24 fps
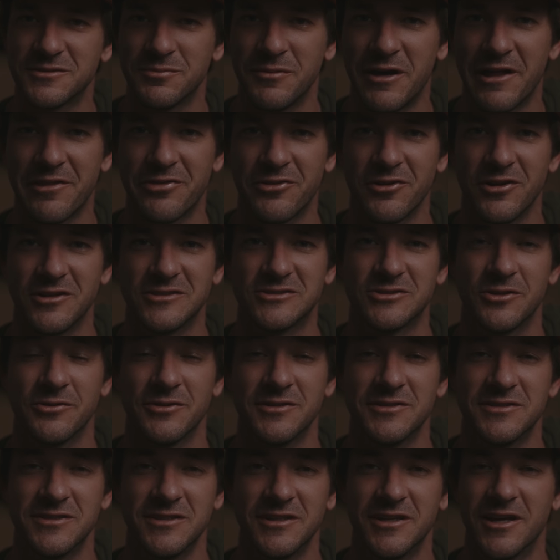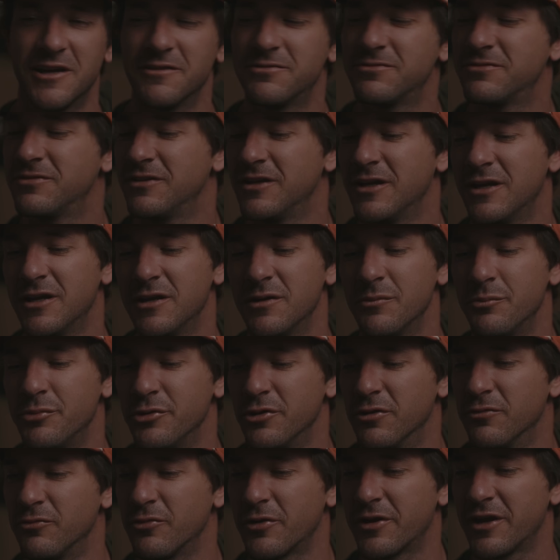my thoughts on the ZF.
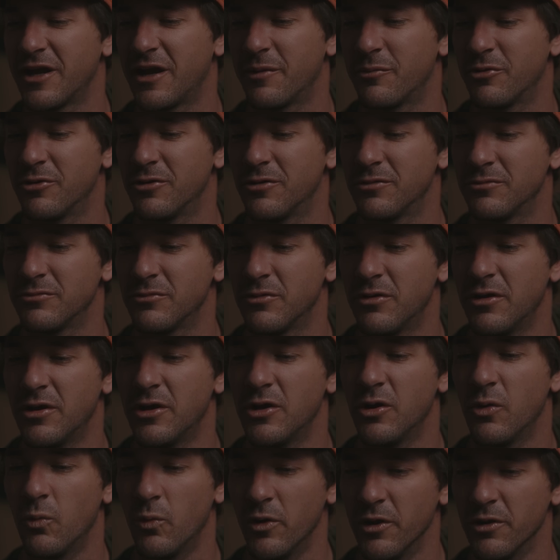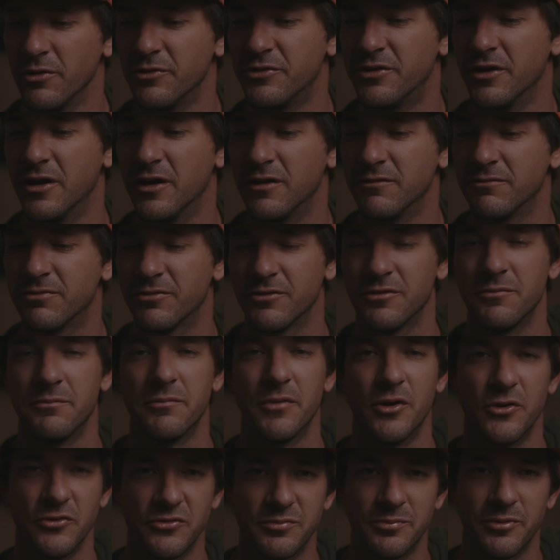Beautiful camera, well done for the
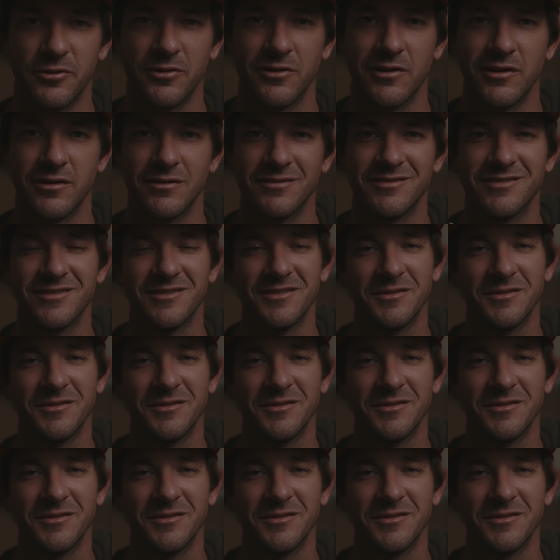most part.